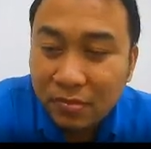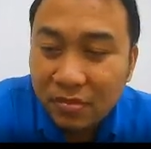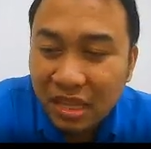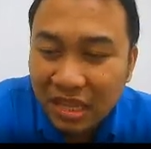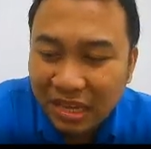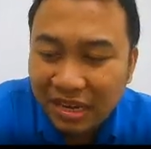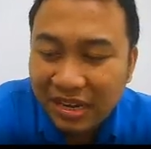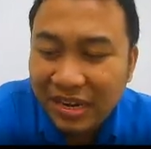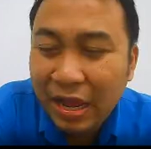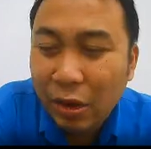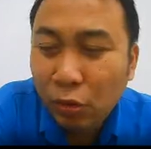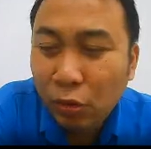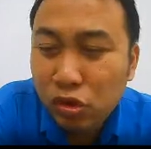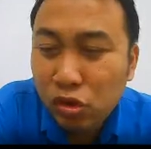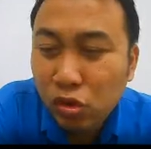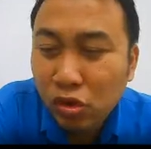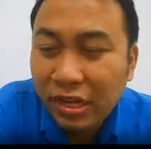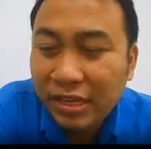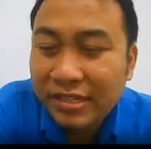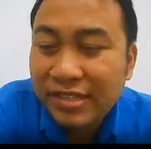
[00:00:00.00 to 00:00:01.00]
yeah, they
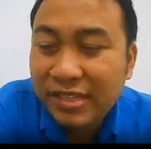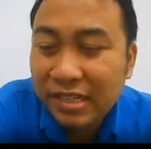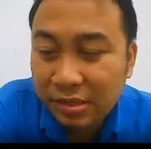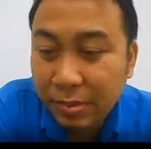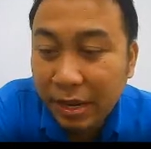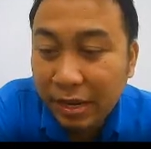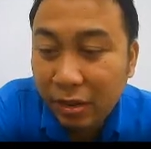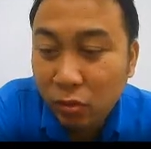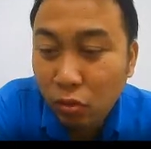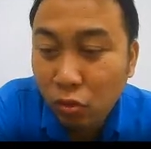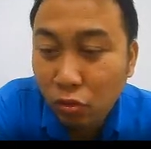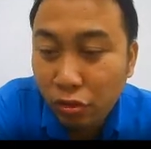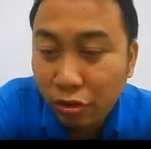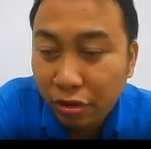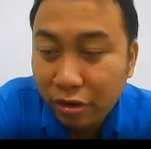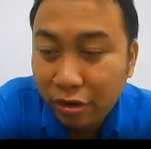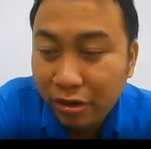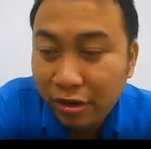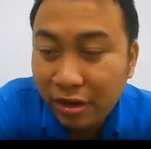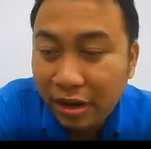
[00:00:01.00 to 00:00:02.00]
also can search by code.
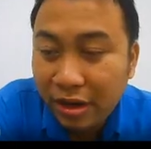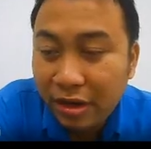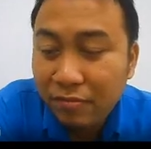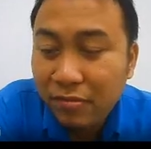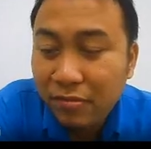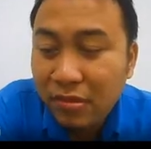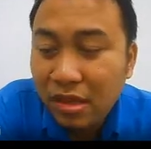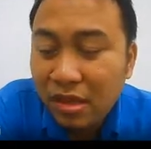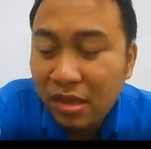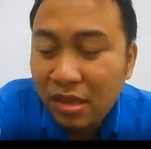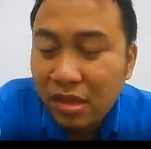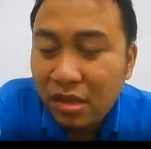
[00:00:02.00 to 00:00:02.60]
Yeah.